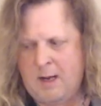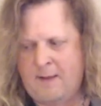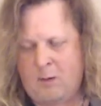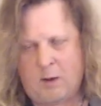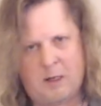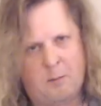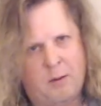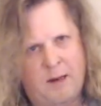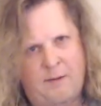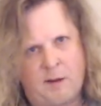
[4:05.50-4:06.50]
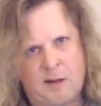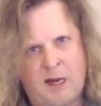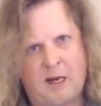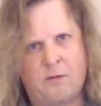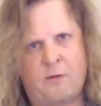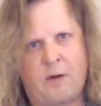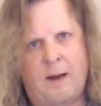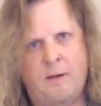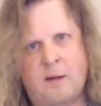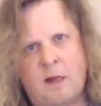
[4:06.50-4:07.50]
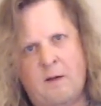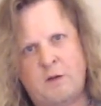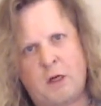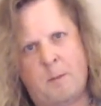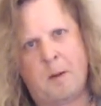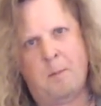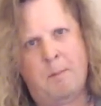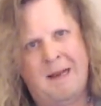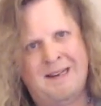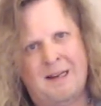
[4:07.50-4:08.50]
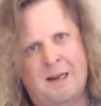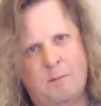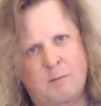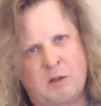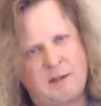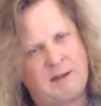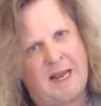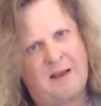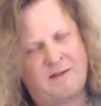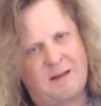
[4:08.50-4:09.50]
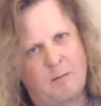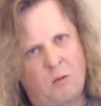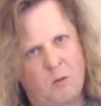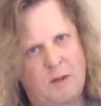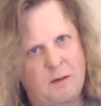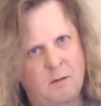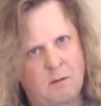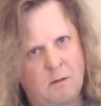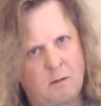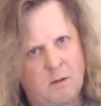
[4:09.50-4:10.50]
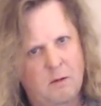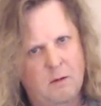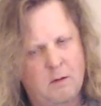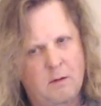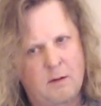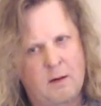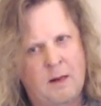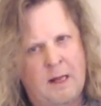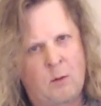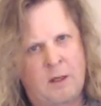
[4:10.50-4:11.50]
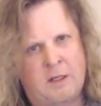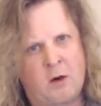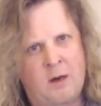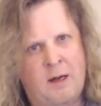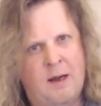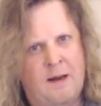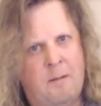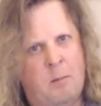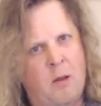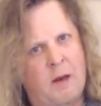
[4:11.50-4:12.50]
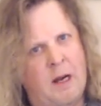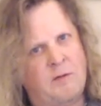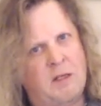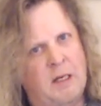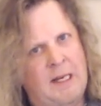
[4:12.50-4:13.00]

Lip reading: And then we're going to play the 2nd fret, this F sharp, and bend it up just a half step, and return it, and then pull it off.